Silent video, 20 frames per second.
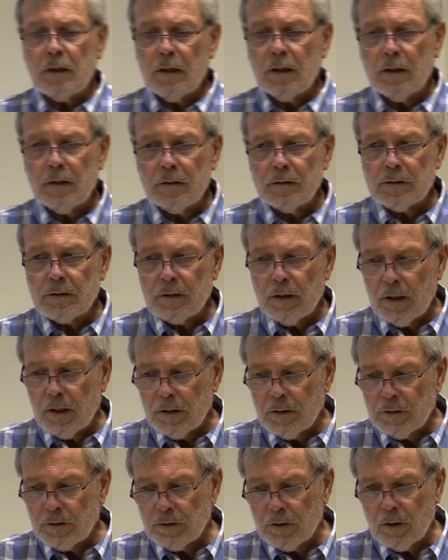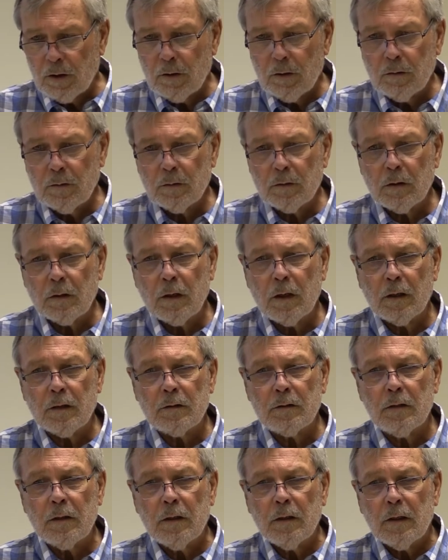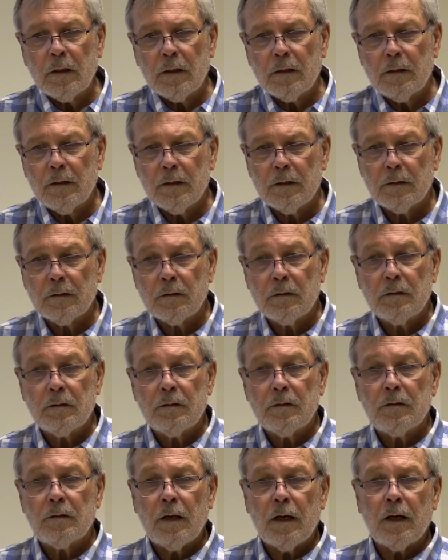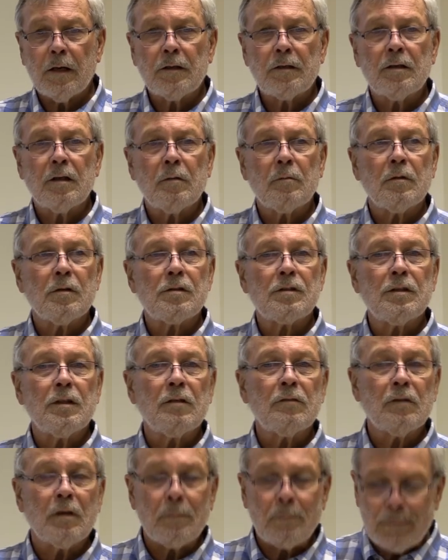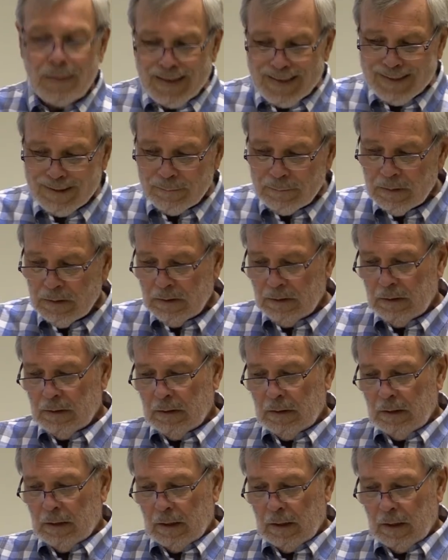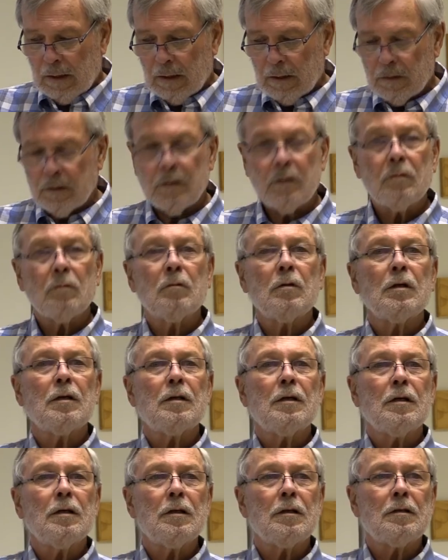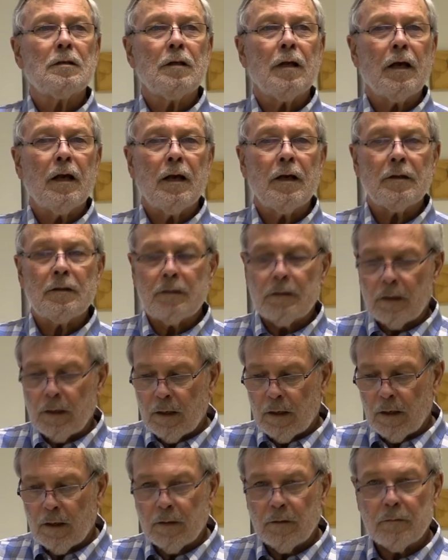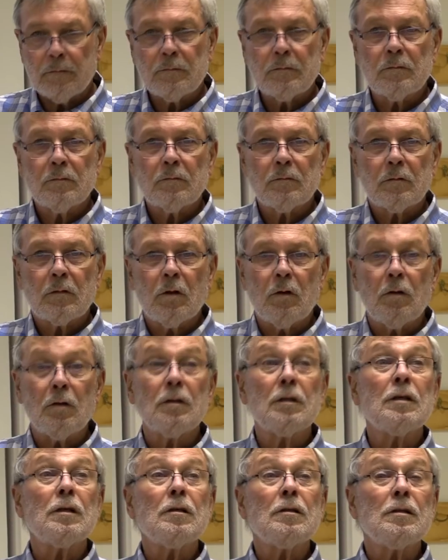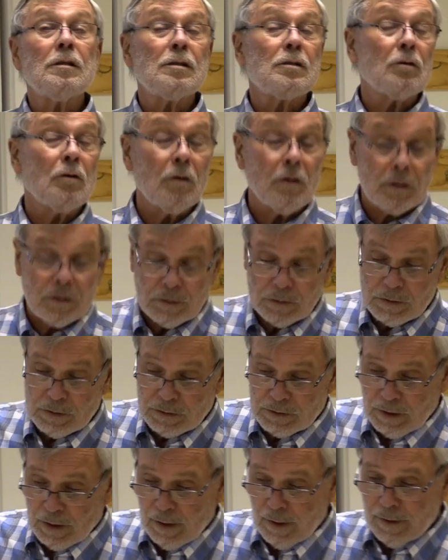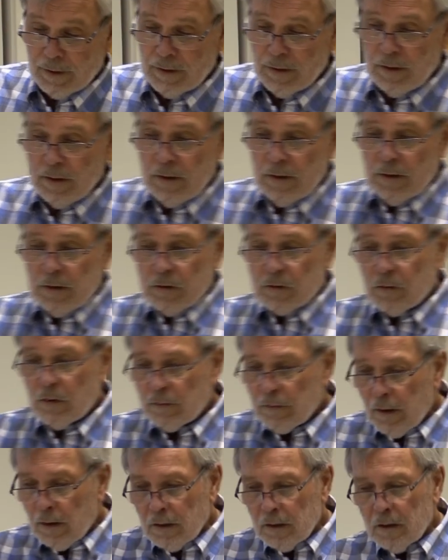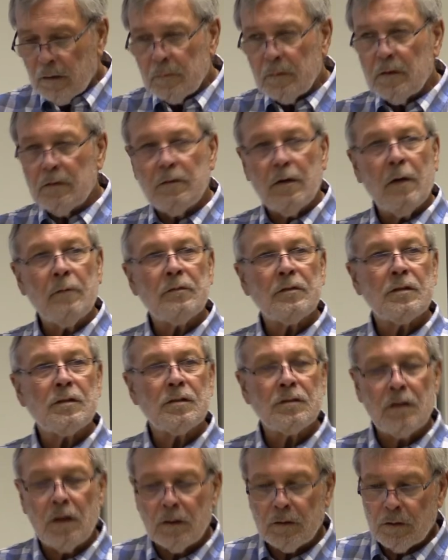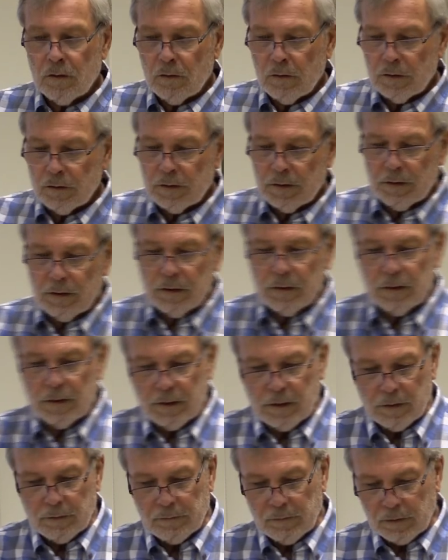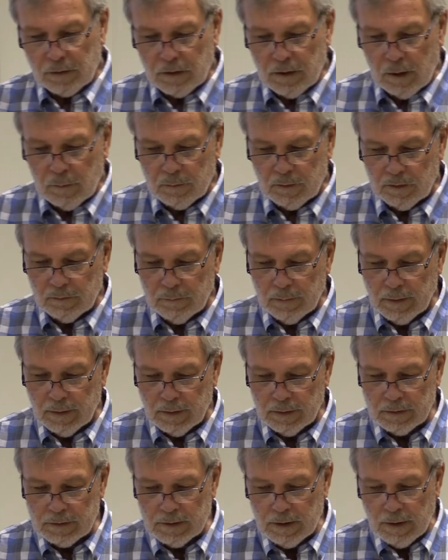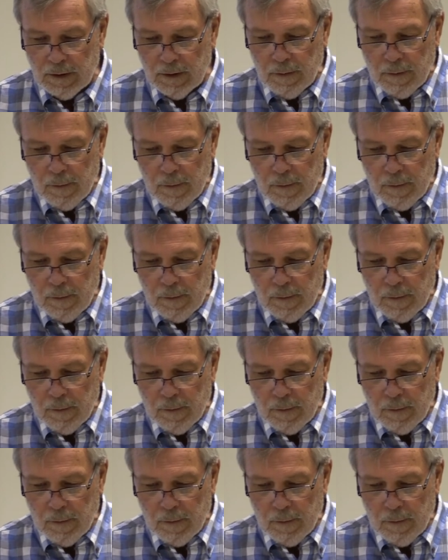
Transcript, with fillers: uh, slideshow, I did a tag team with Sylvia Pettem, and we did it at uh, Gold Hill Historical Society. So I got a little bit of emphasis on Gold Hill here for a couple of minutes.